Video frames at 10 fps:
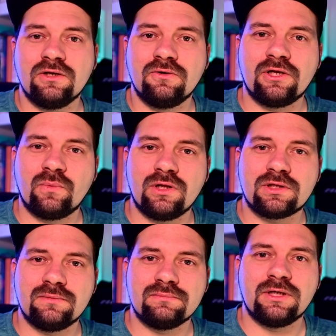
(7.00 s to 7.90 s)

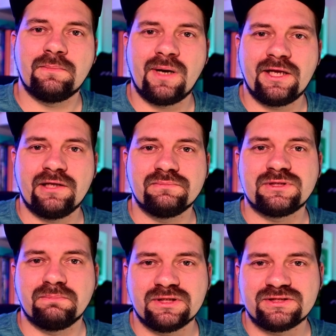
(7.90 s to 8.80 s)
welcome. My name's
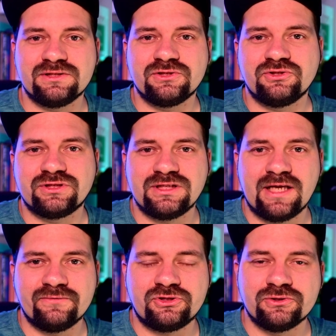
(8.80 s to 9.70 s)
Martynas
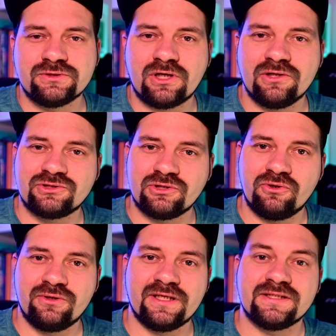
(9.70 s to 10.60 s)
Justinavičius, also
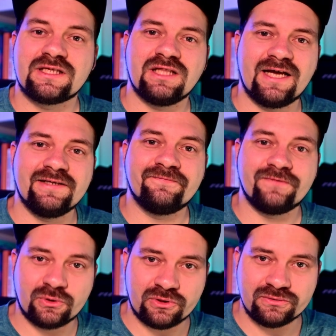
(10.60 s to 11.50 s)
known as
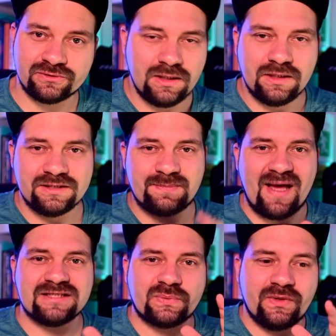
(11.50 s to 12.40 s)
GLIDEPHOTOS. This
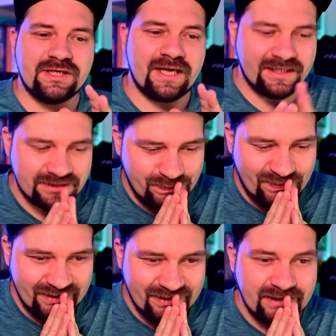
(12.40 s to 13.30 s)
past week has
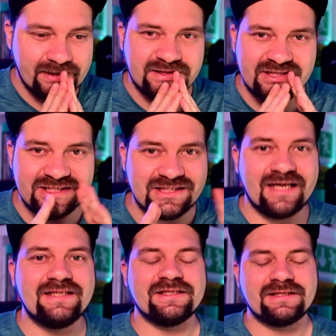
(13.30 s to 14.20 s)
been
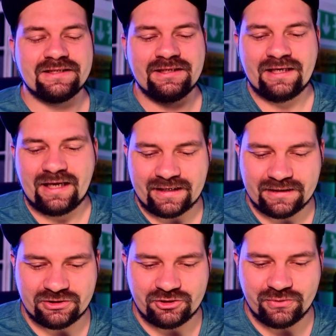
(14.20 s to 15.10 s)
exciting. I got
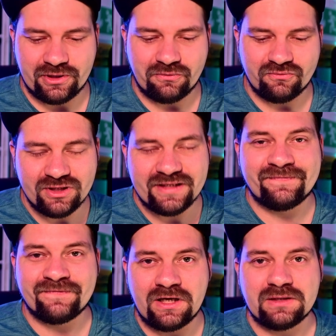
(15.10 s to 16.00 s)
to do a really
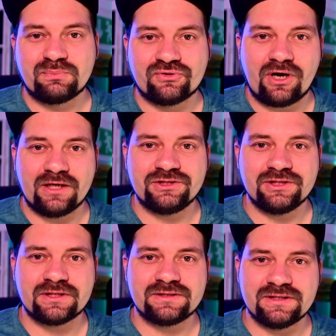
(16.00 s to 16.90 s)
fun
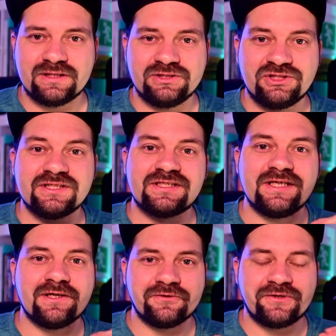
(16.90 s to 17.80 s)
project just the
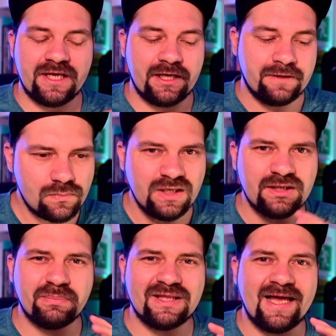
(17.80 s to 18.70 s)
other day. The
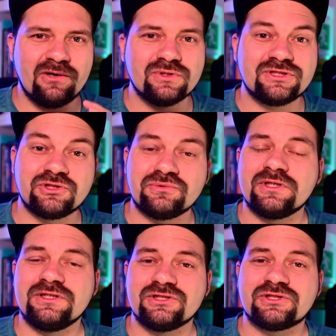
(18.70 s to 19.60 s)
plan was to
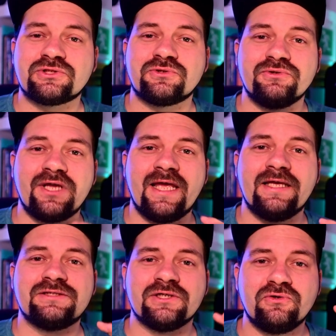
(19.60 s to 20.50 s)
really just
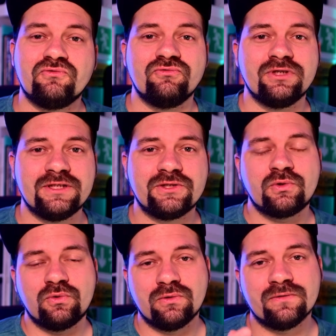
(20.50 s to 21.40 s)
create really
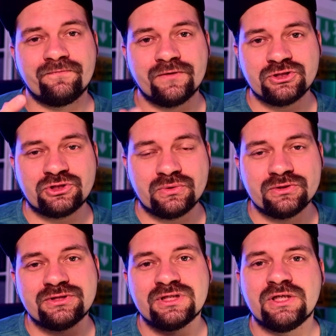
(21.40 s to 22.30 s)
cool
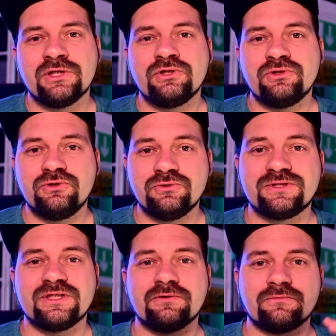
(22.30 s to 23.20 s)
visuals
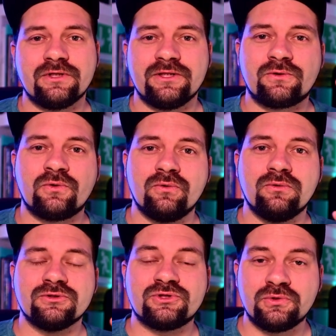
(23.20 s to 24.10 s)
using really
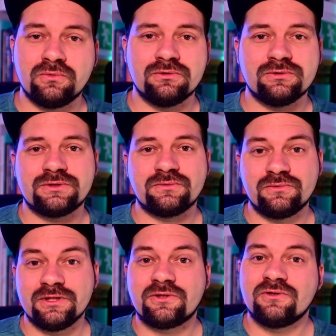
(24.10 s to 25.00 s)
cool tools,
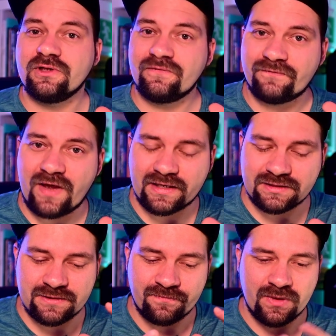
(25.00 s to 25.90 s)
really cool
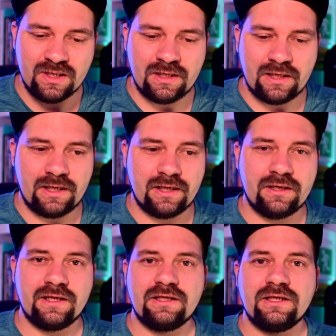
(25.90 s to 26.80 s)
effects. And
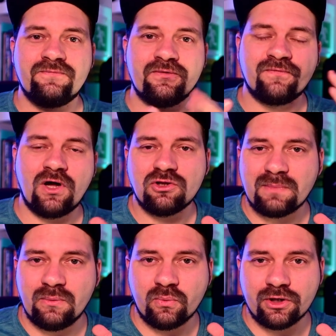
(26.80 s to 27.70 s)
if you follow
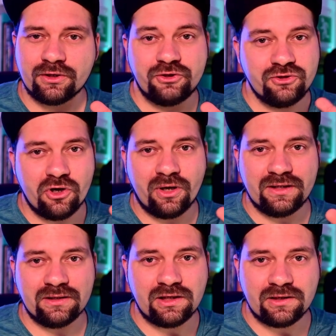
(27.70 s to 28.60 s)
my work, you know I
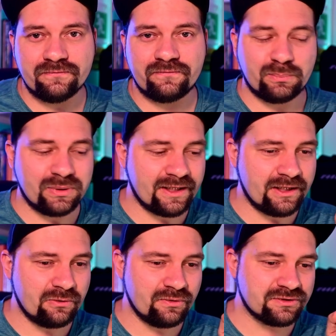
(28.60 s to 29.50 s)
love
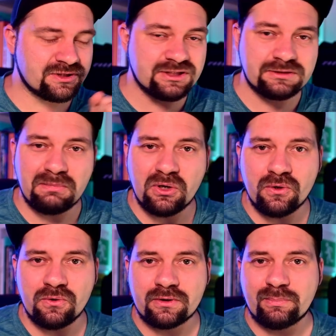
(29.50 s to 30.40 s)
playing with
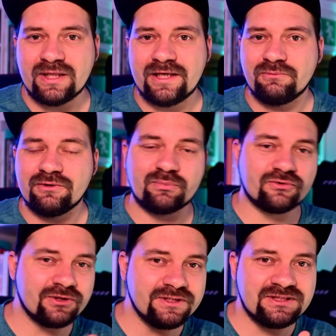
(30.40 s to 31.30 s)
smoke, playing with
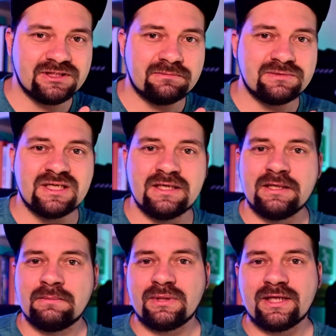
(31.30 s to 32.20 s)
prisms,
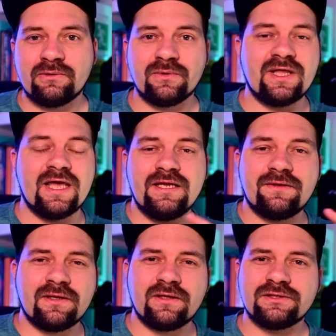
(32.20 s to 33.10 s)
playing with
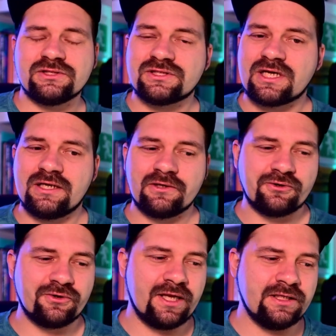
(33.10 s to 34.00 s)
anything that just kind of
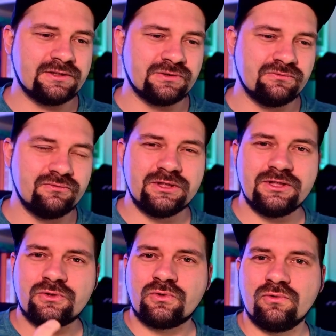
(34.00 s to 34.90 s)
creates
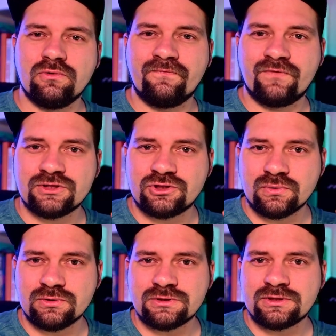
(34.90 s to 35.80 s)
really cool
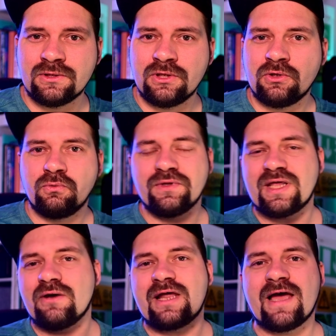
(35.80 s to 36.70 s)
visuals
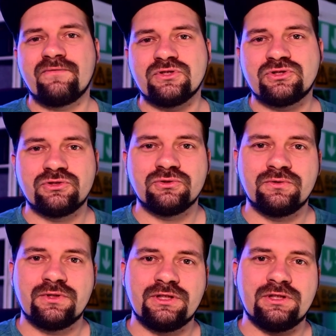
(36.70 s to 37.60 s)
without having to do
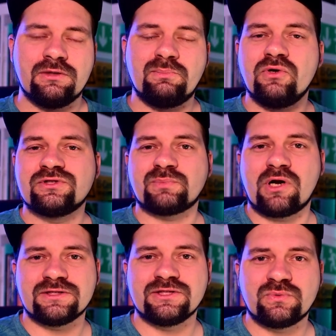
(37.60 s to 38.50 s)
the
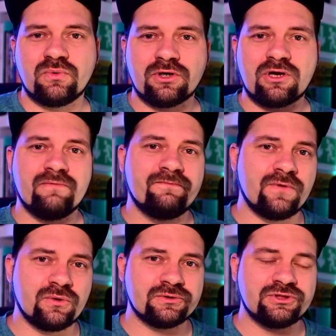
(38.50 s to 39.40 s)
post-process work on
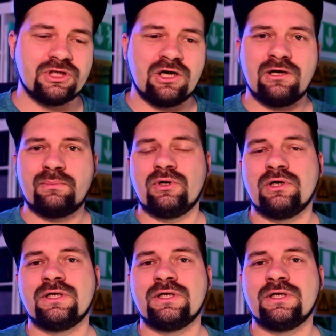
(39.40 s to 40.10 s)
Photoshop, on